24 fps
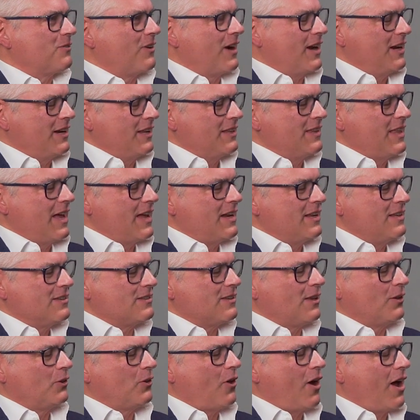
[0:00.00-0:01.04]
right? That is,
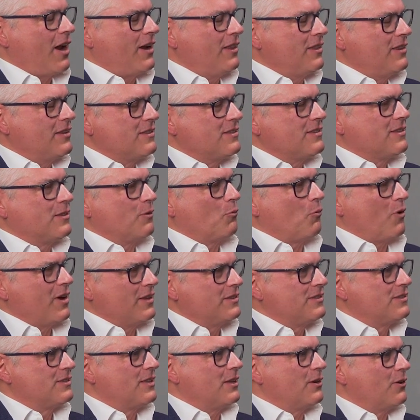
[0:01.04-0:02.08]
a lot of the
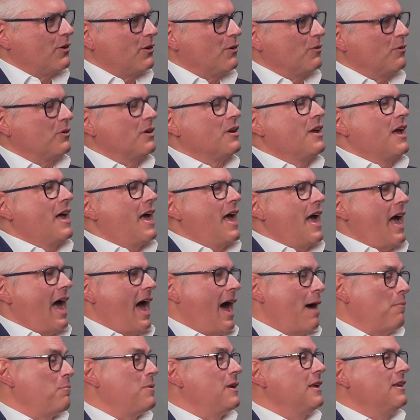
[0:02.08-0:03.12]
ones that are
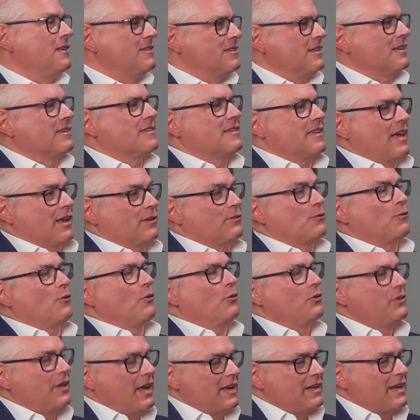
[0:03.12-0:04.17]
happy and
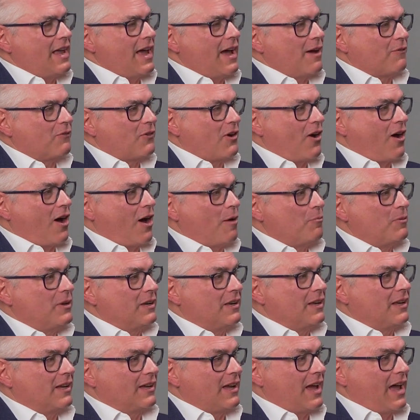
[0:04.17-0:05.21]
successful tend to have
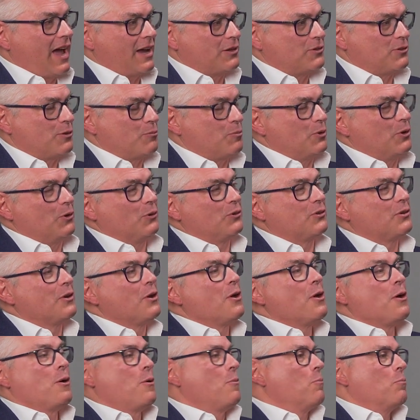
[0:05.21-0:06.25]
common attributes,
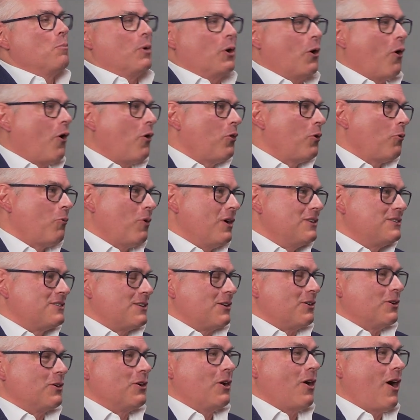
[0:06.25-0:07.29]
but all the ones
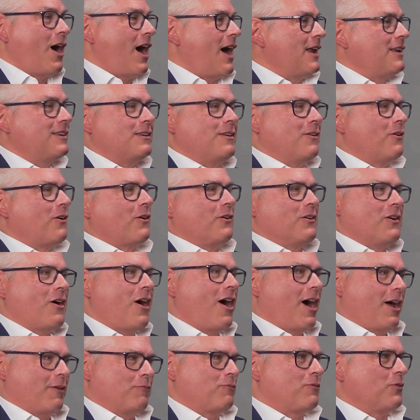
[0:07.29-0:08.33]
that are
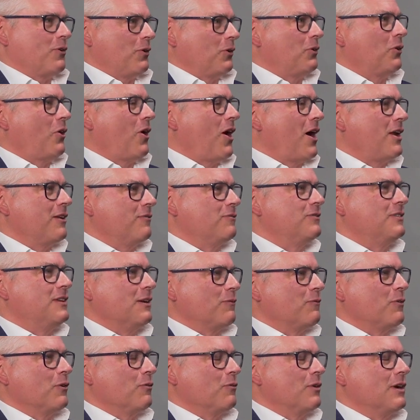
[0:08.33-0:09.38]
not for a lot of
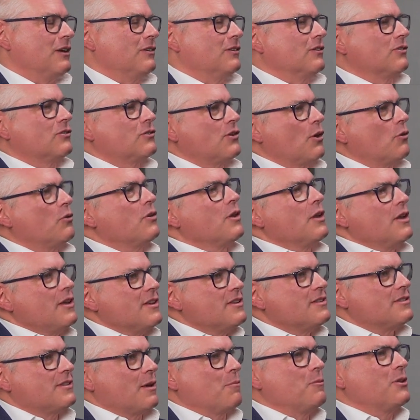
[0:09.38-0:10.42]
different reasons. So
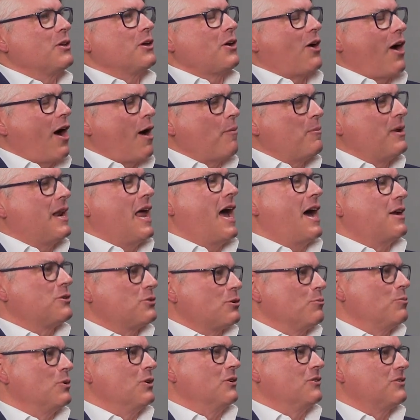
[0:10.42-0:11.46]
some of the common
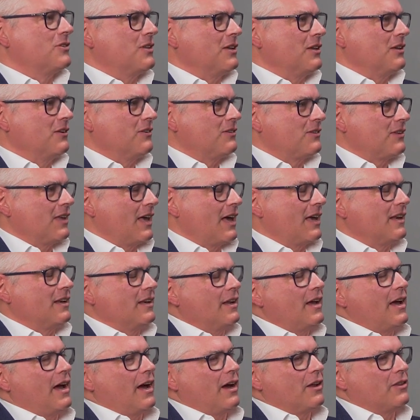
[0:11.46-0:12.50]
attributes that you said,
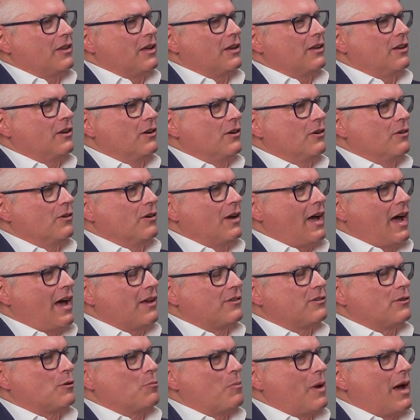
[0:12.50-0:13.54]
that you
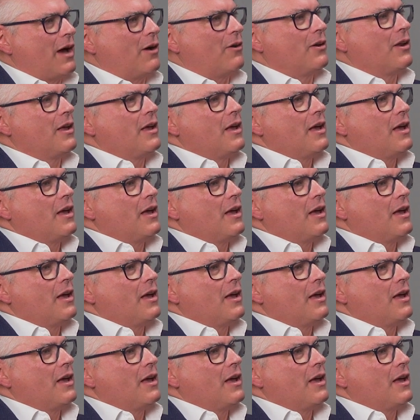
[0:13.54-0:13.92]
asked about,